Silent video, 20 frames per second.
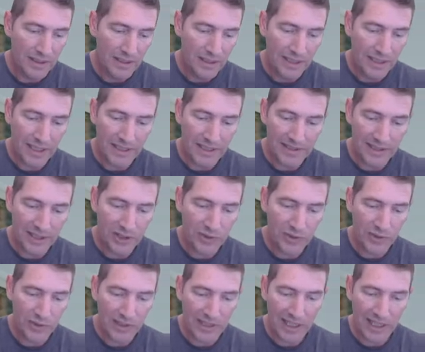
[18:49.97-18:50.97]
Got his
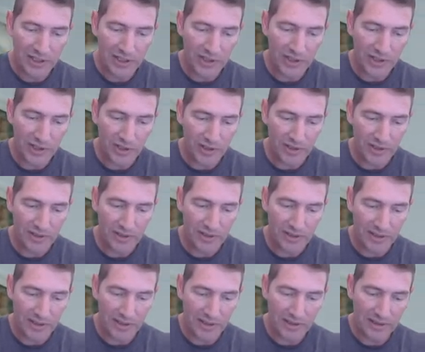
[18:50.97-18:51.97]
injury last year.
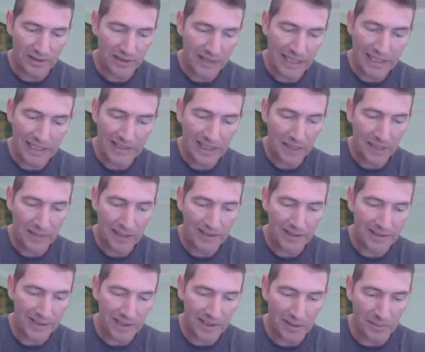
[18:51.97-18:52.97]
Anytime I
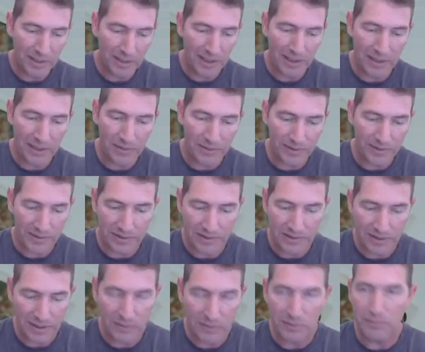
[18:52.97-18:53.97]
seen him, man, he was
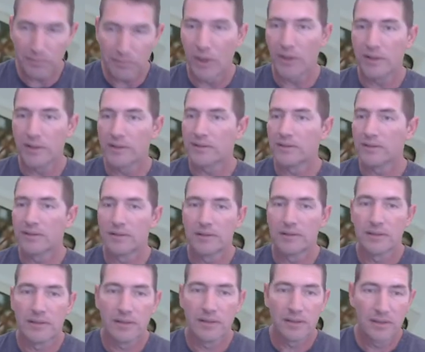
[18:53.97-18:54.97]
balling.
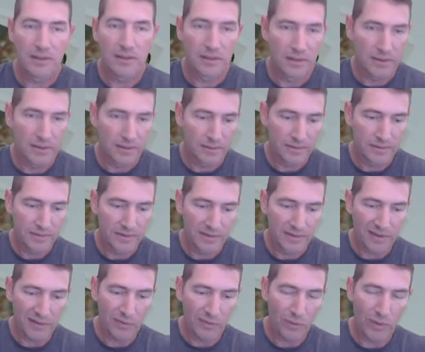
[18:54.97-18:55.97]

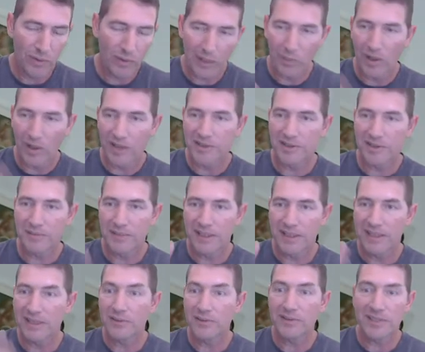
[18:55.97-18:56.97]
Except for when I watched him. I
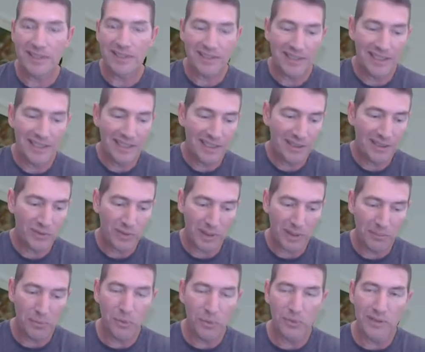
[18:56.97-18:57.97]
think it was against the Indians when he
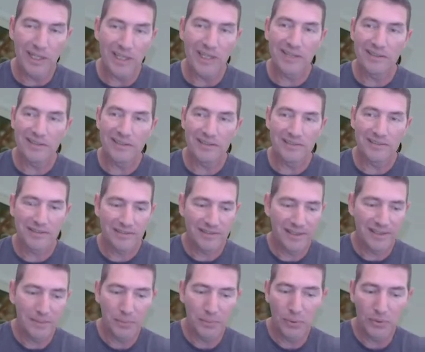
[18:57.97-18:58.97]
pulled
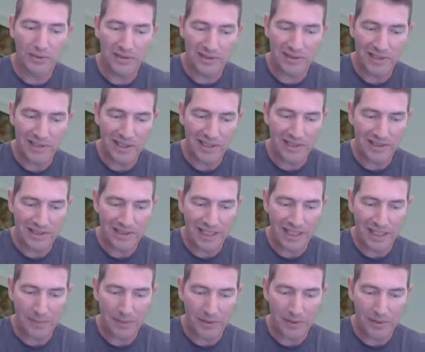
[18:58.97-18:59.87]
his leg, his hammy